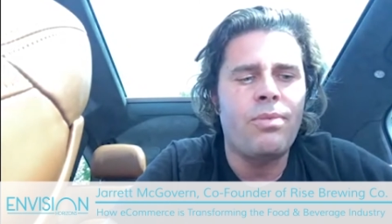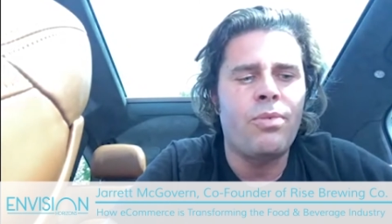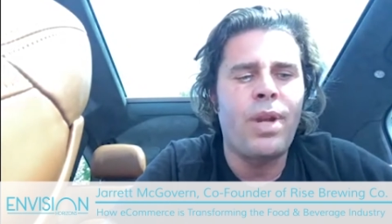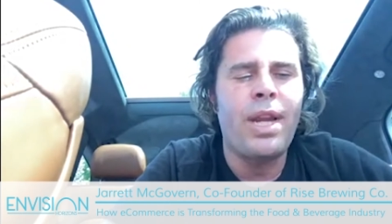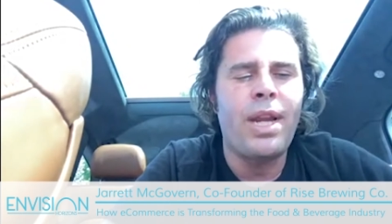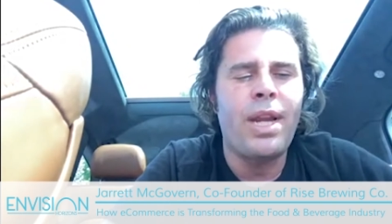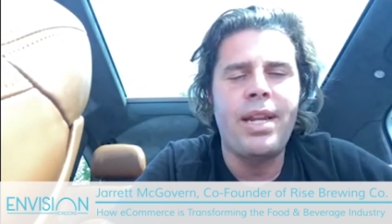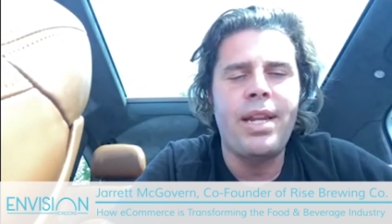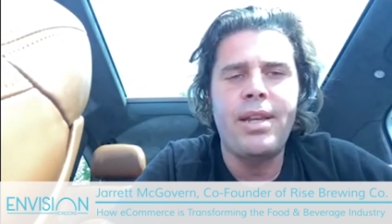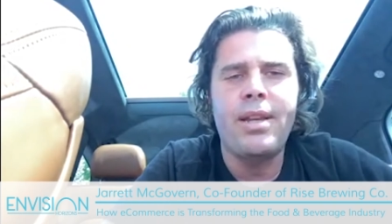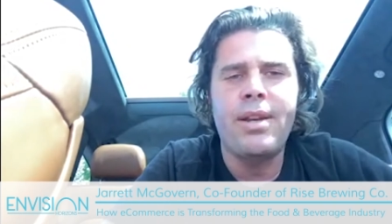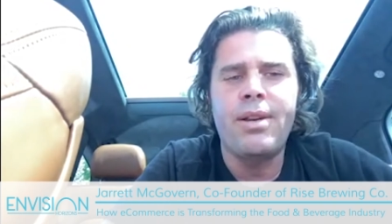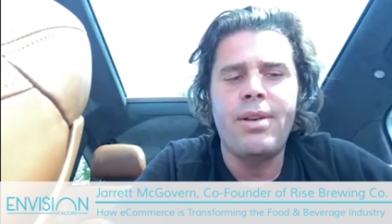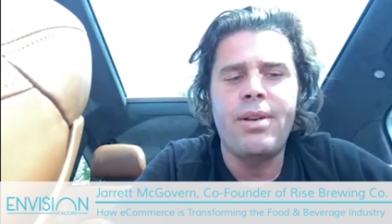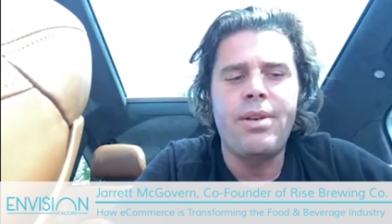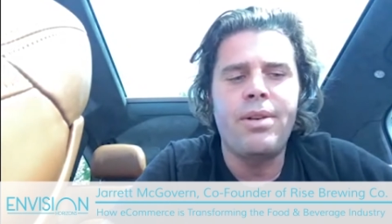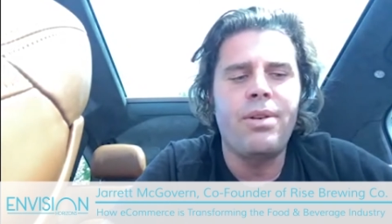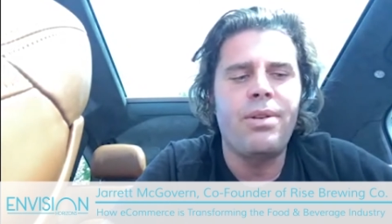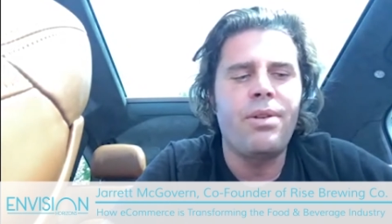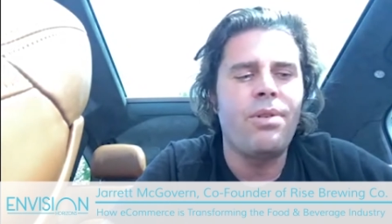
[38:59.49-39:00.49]

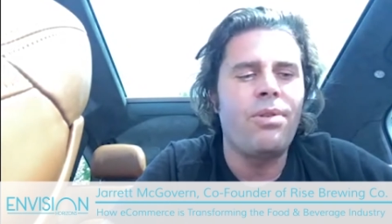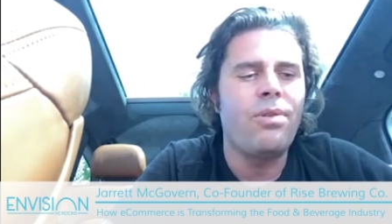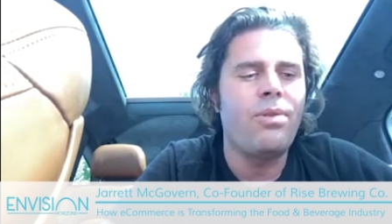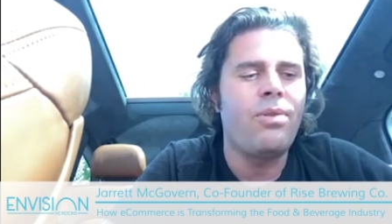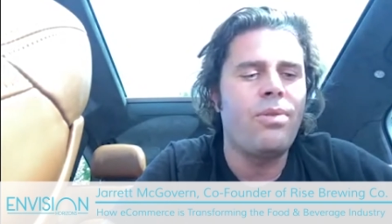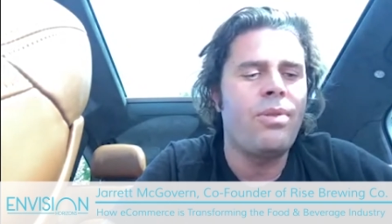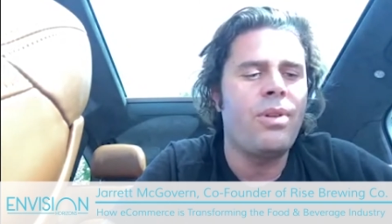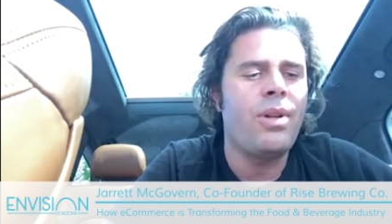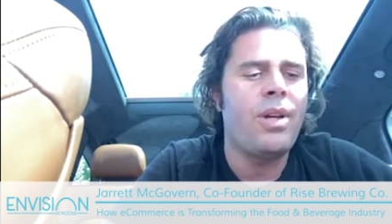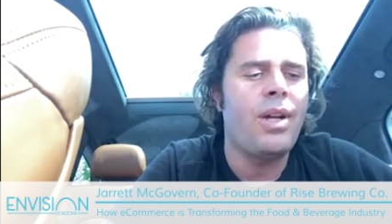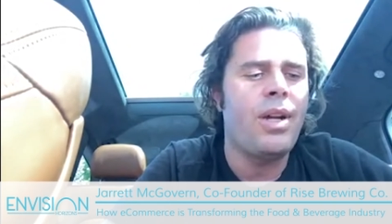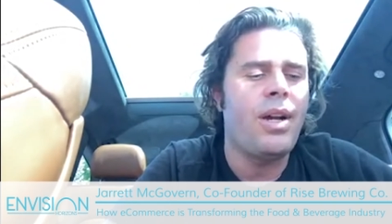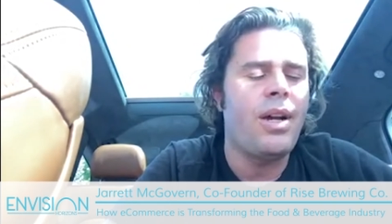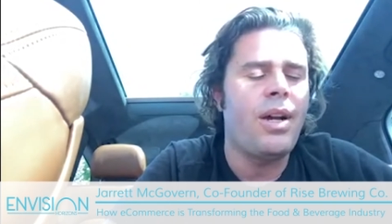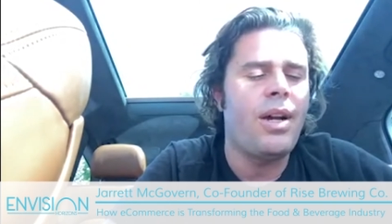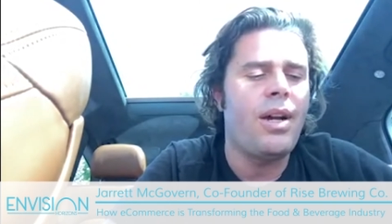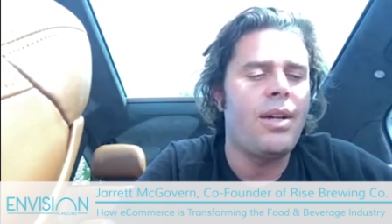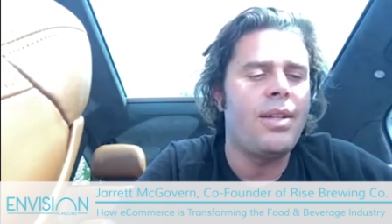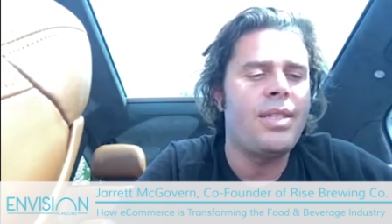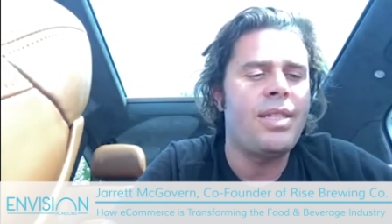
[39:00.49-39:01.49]
radio,
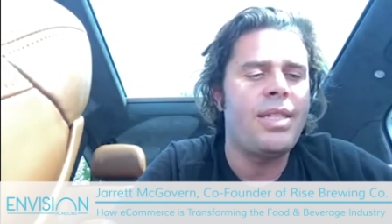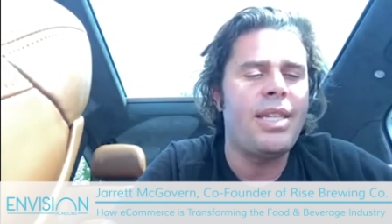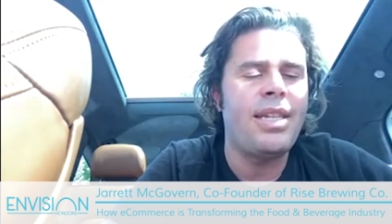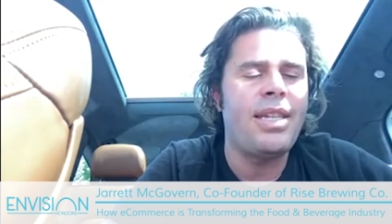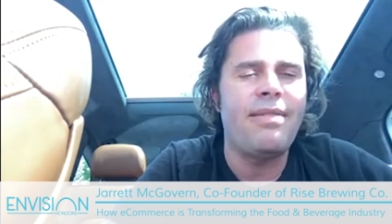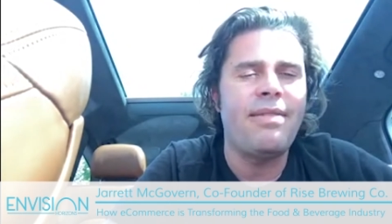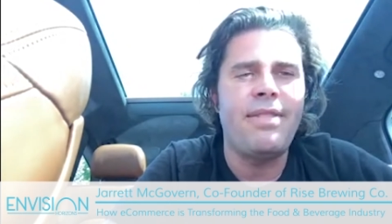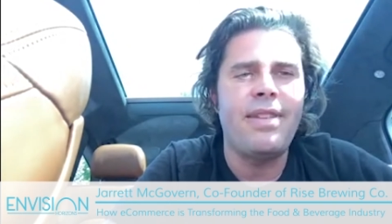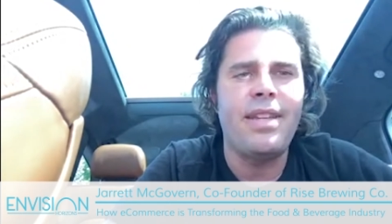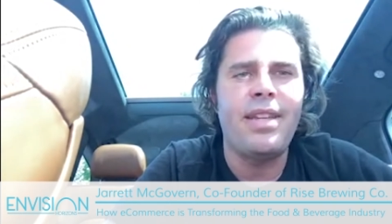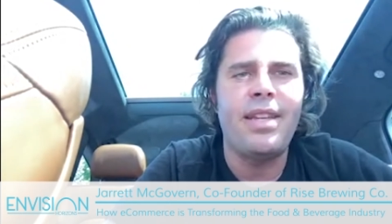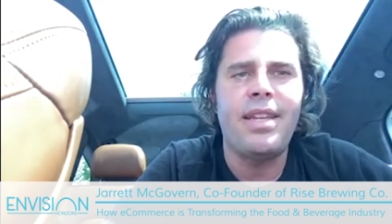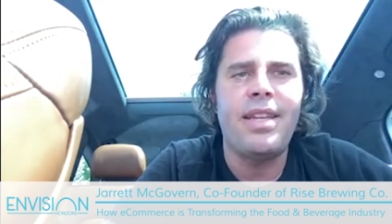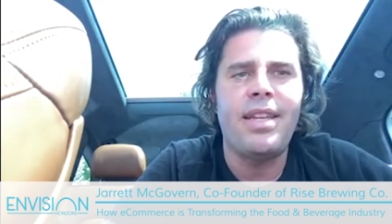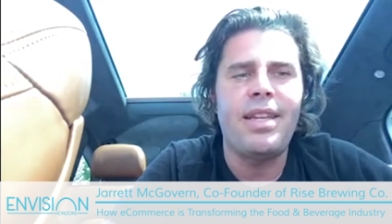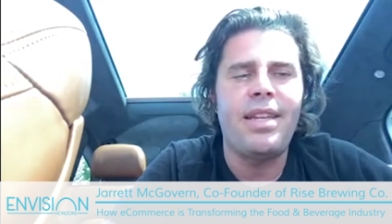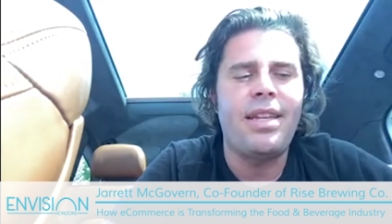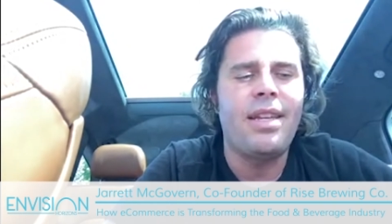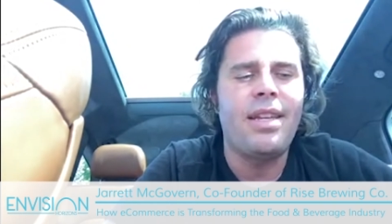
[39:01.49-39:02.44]
TV,